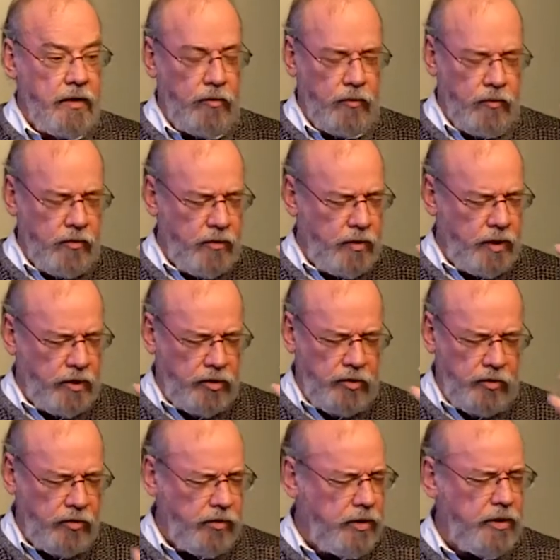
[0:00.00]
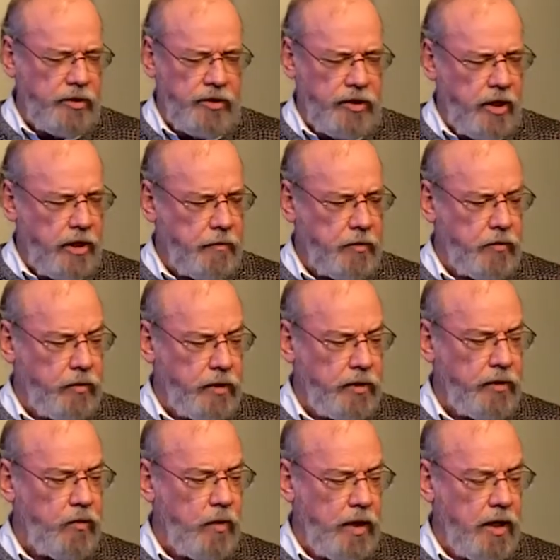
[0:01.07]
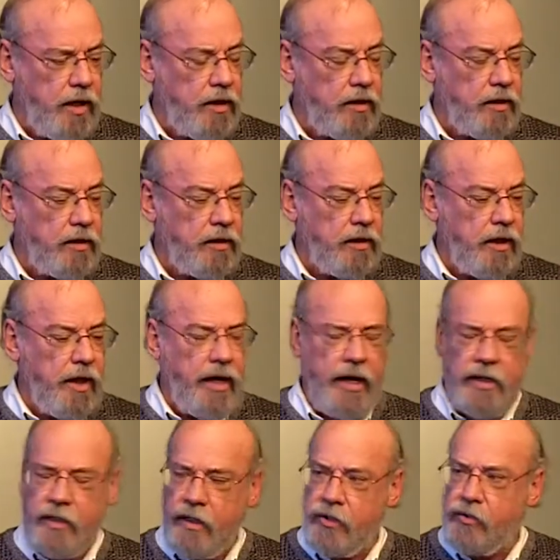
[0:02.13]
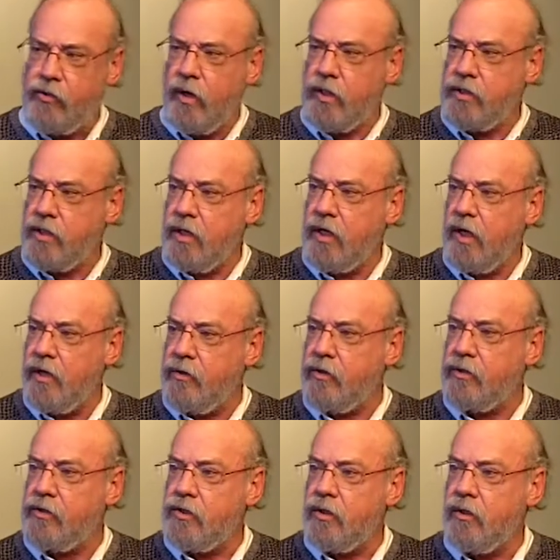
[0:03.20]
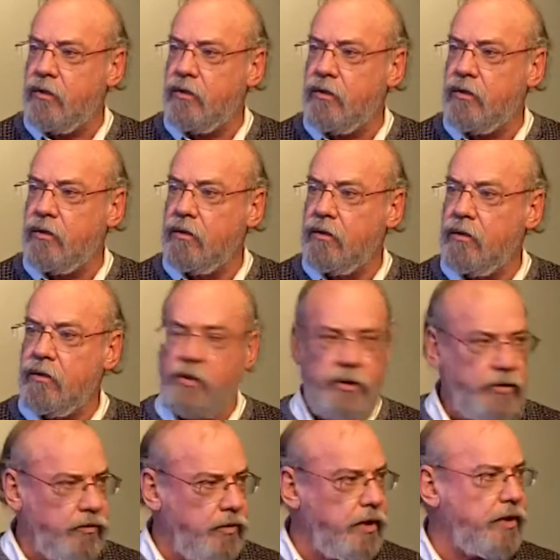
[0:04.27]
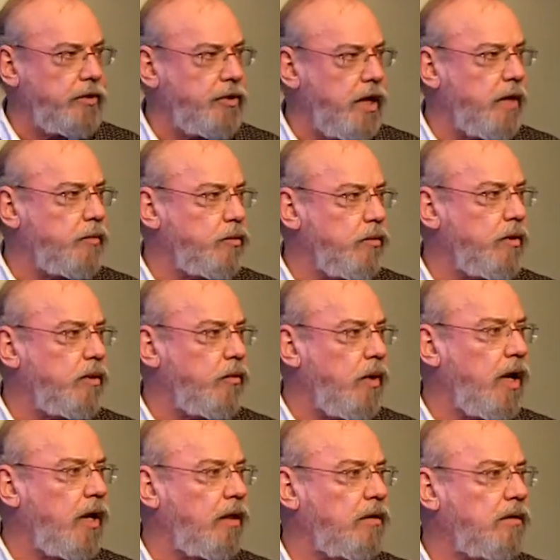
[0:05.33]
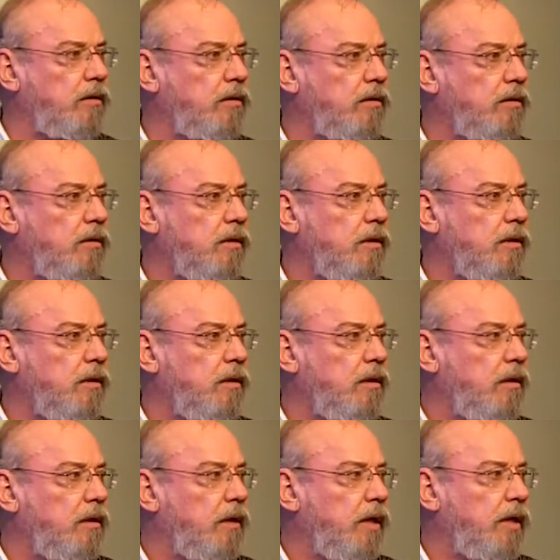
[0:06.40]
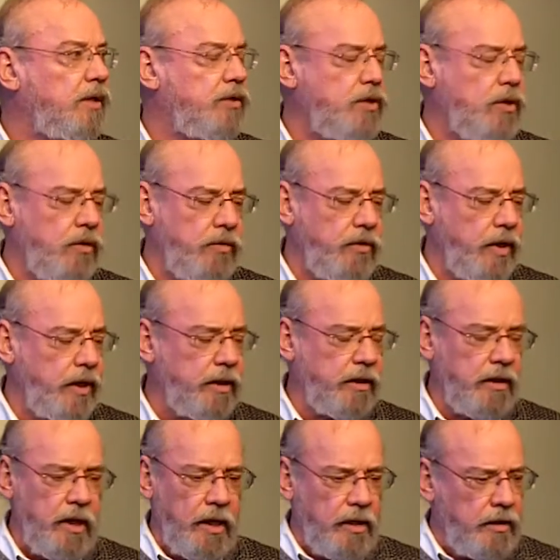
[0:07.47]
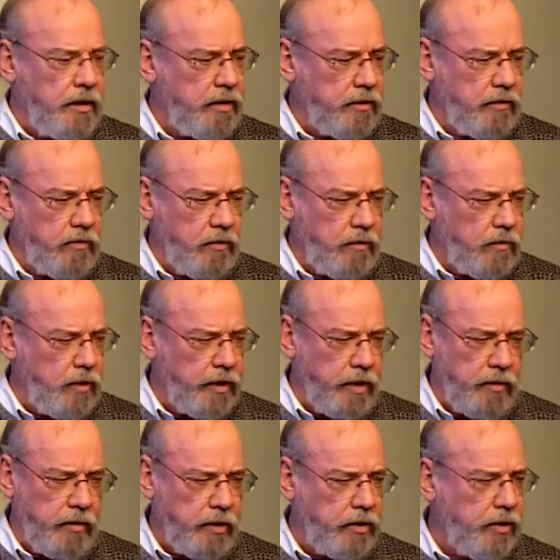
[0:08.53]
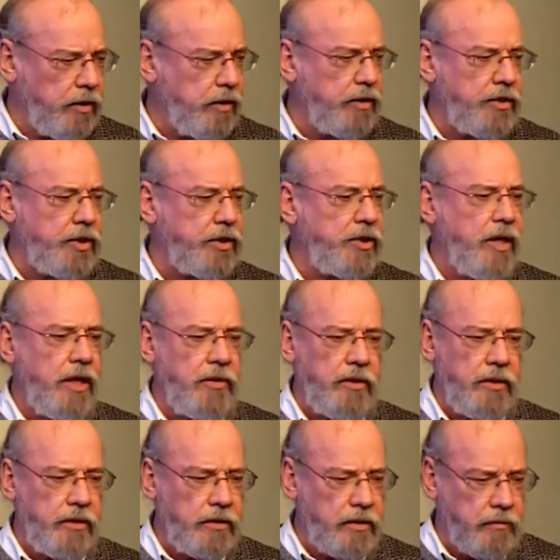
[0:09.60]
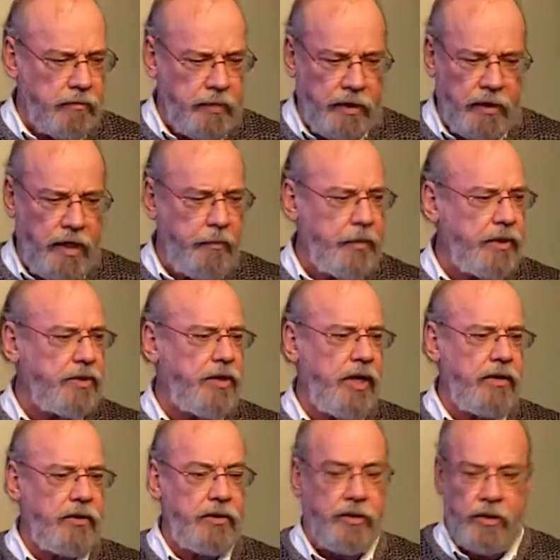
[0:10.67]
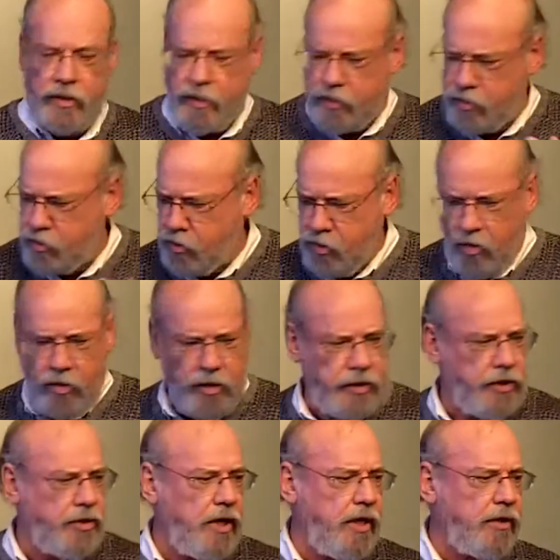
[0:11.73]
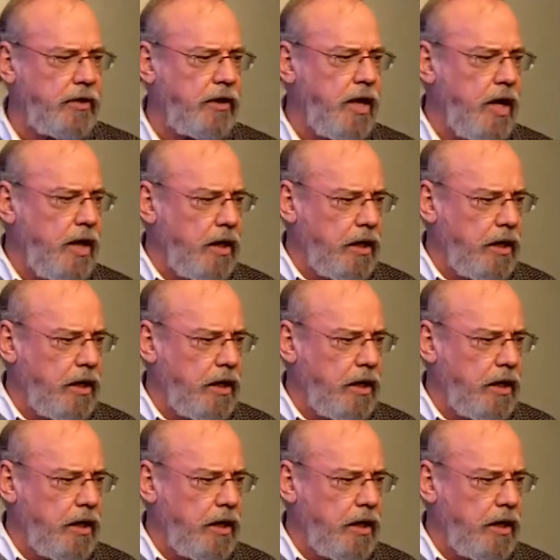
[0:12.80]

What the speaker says: They do their jobs really well, and they trust the others to do their jobs really well. And so they're working to encourage each other, to build up each other, to console each other.